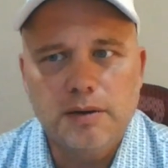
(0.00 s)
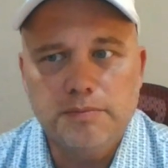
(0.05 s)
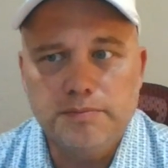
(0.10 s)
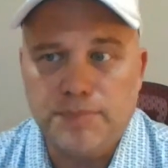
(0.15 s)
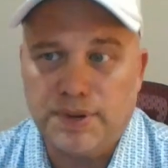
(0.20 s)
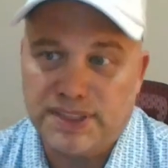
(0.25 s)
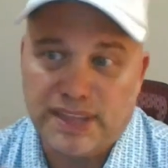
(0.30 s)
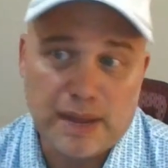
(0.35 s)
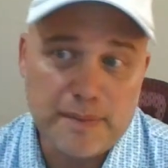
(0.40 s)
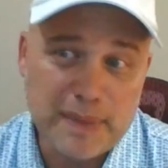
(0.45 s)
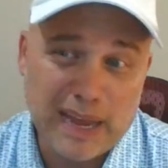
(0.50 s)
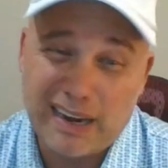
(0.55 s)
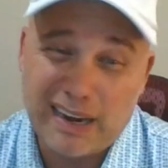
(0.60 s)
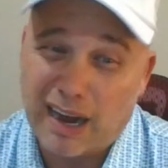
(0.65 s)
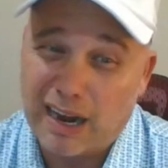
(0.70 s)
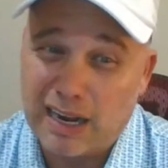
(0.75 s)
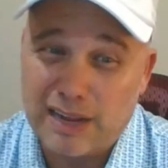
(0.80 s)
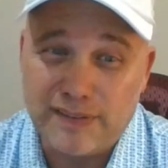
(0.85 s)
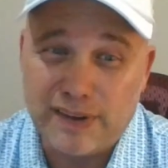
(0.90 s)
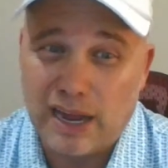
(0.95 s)
But they may
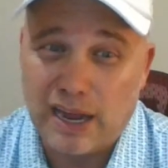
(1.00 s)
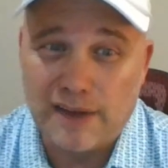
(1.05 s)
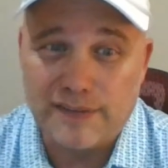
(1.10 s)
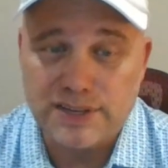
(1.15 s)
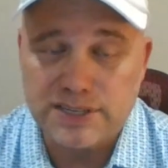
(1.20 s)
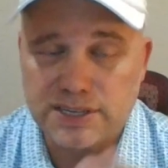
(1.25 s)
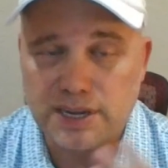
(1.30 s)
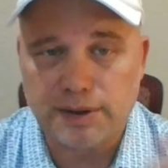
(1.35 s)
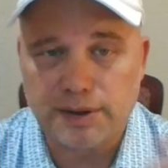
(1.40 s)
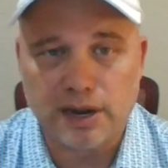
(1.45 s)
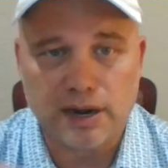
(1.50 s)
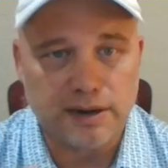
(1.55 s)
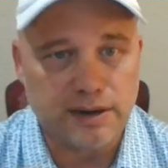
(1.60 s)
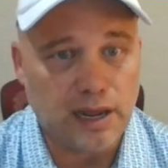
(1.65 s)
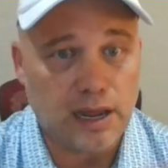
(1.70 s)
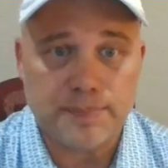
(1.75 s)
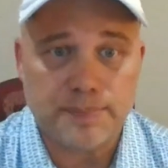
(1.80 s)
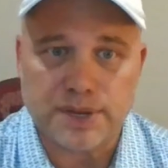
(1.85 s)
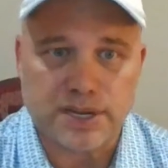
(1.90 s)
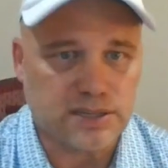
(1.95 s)
not even have the same kind of
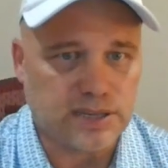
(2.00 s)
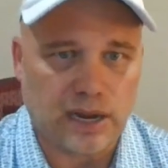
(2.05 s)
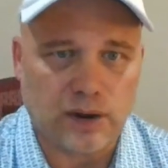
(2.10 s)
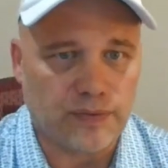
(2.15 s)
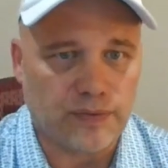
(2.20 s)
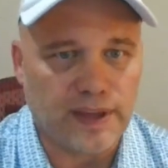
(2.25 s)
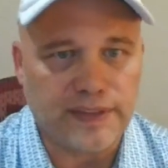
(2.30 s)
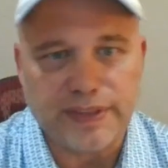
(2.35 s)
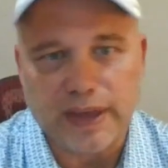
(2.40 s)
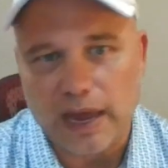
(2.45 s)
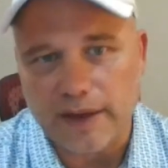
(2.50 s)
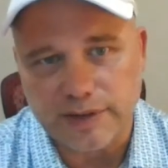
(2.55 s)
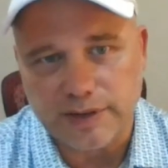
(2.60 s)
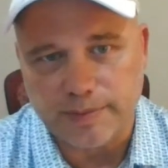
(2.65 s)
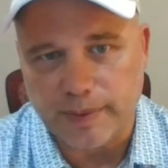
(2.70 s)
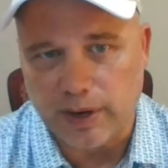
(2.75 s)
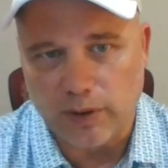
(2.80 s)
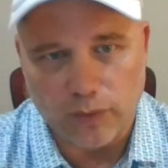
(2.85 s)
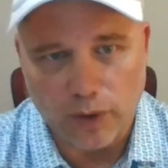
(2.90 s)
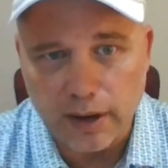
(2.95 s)
depth, because I don't think they have as
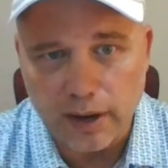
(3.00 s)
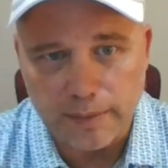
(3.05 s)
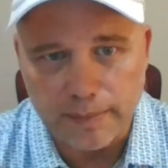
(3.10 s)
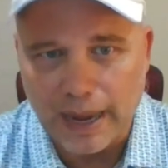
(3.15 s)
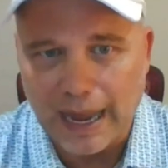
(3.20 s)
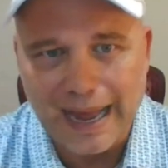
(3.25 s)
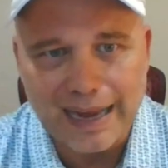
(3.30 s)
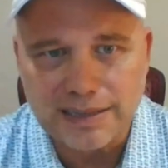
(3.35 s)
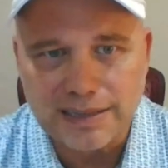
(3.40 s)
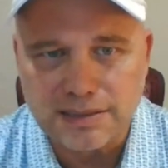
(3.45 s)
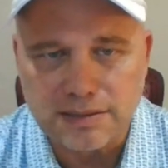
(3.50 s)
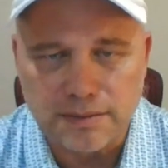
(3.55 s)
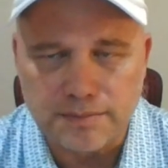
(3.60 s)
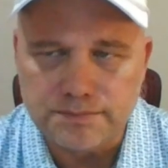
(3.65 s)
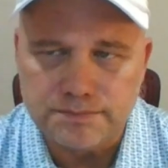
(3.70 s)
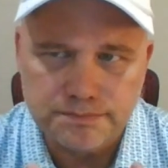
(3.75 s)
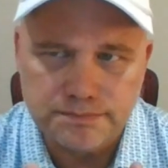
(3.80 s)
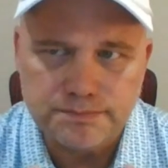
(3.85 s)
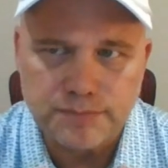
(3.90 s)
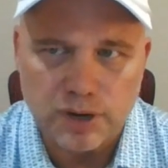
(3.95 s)
many running backs. I'm
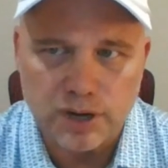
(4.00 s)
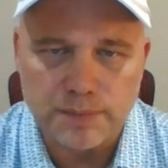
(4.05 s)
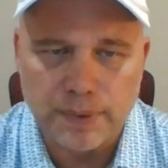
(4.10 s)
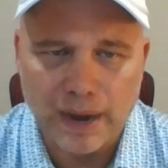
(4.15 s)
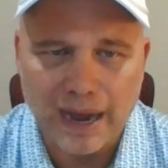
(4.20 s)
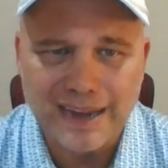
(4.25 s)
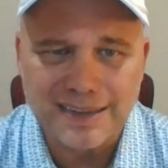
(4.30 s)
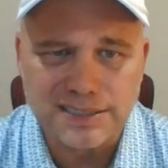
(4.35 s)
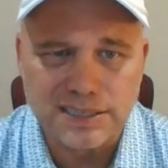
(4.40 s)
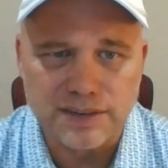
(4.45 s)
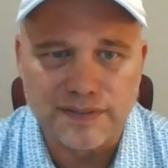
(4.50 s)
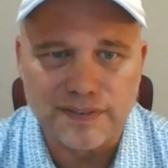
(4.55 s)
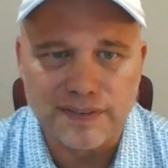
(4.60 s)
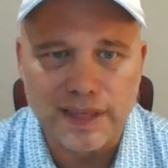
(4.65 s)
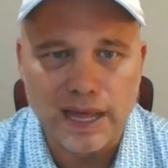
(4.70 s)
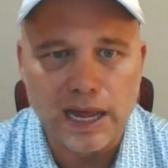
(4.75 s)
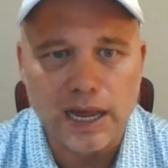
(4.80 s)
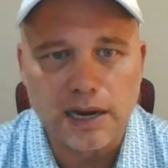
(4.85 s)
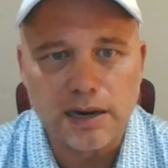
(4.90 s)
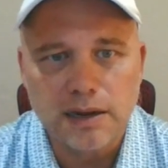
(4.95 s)
pretty positive of
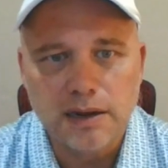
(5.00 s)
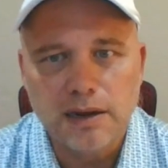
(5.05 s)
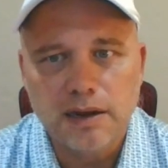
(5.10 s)
that.